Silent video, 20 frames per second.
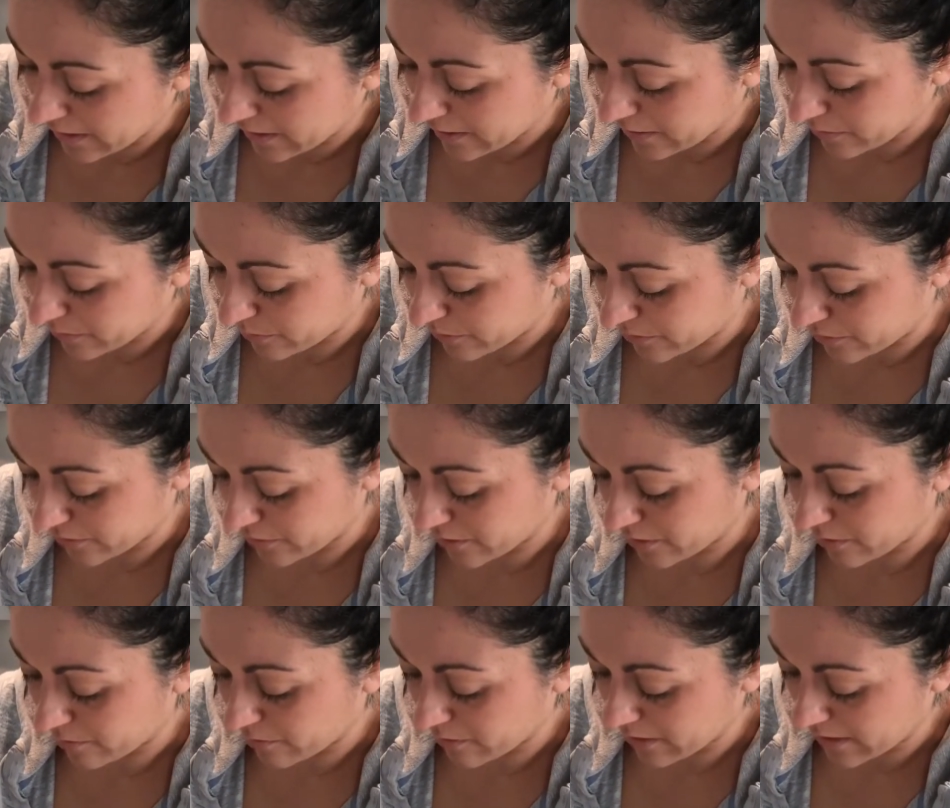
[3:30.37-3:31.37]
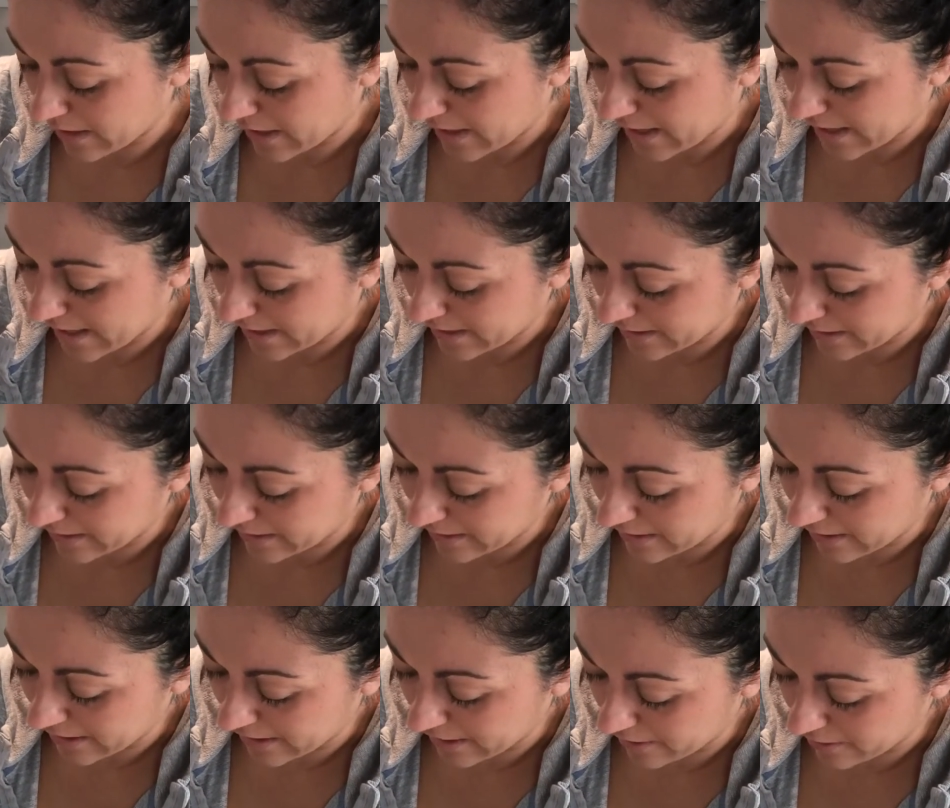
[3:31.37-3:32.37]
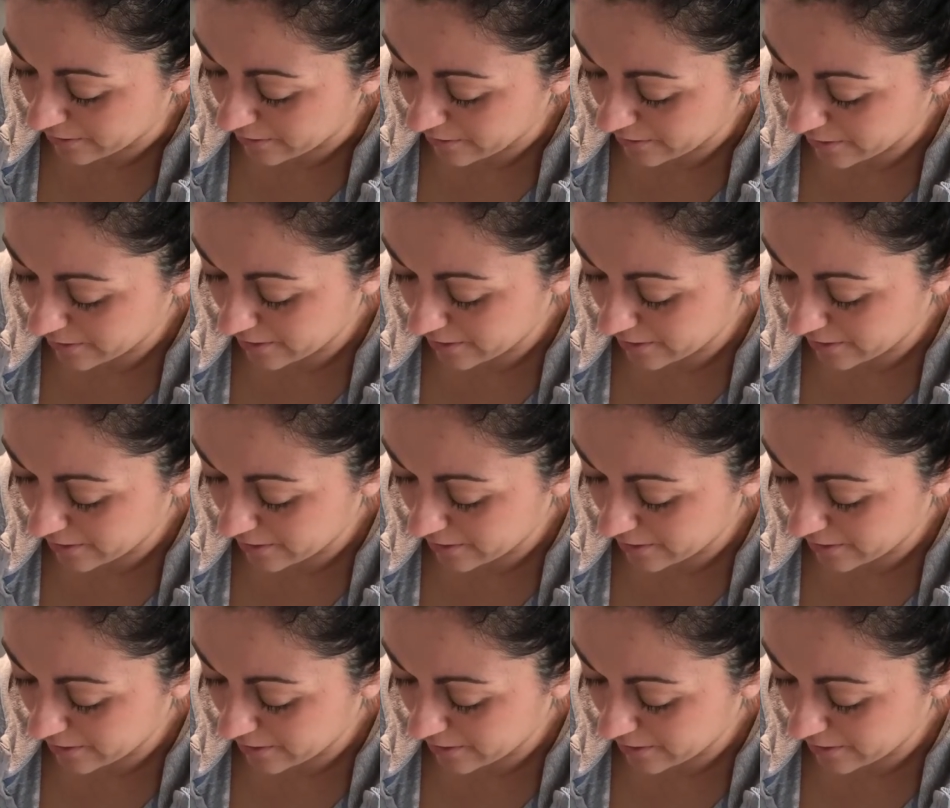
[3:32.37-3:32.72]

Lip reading: is what you're gonna wanna add in there.